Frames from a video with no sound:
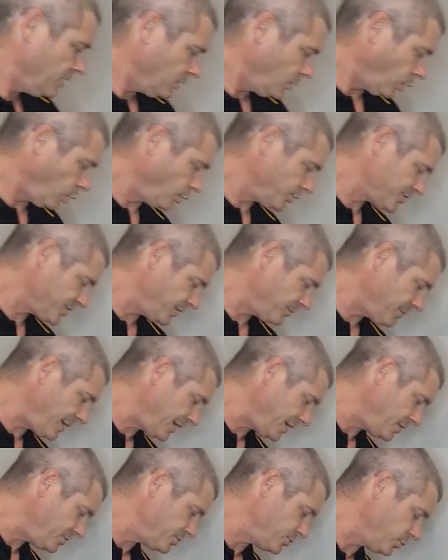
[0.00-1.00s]
Also
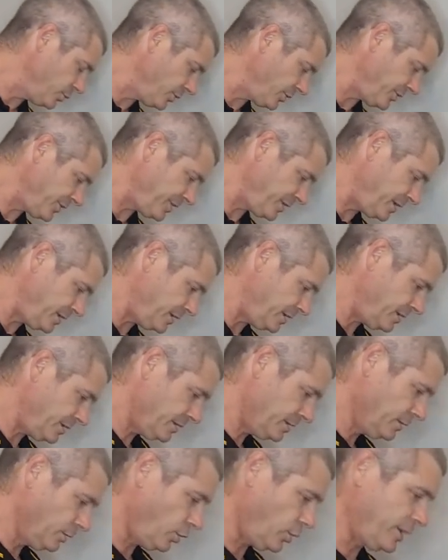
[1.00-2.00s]
making sure that the
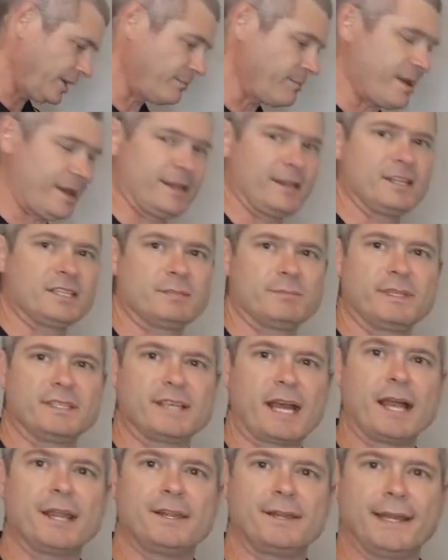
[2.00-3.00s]
locking mechanism is
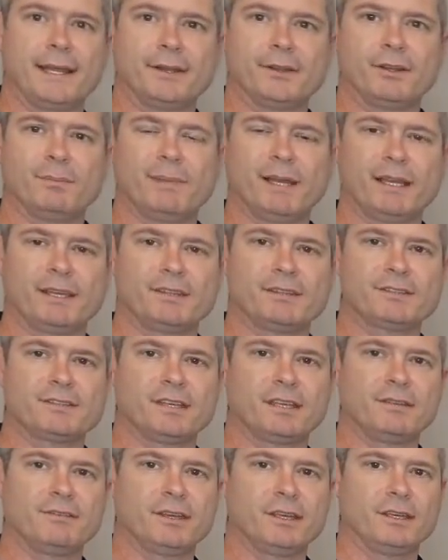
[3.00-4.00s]
undone on the back of this
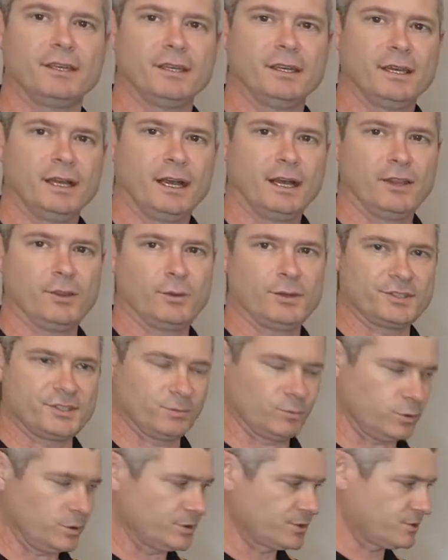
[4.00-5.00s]
TV, otherwise it
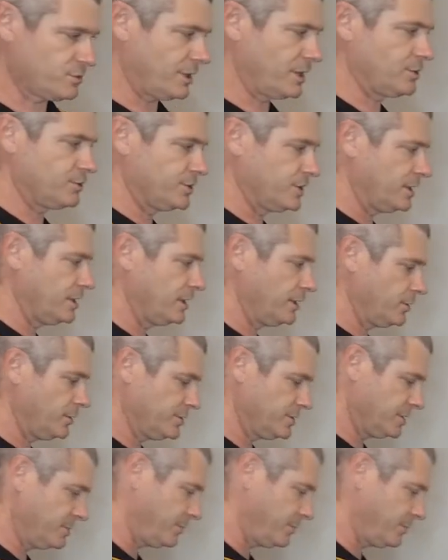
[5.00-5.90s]
will struggle to click onto the